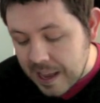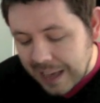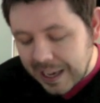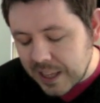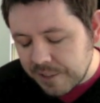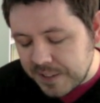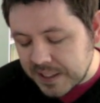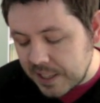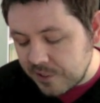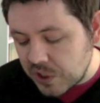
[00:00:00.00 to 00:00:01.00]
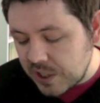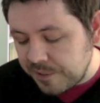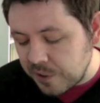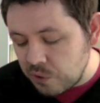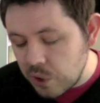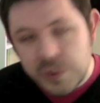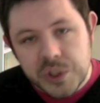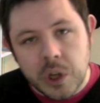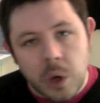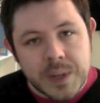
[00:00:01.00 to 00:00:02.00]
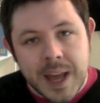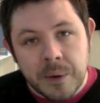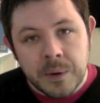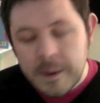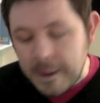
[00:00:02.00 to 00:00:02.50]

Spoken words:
I like the fact that you've got different routes to go down.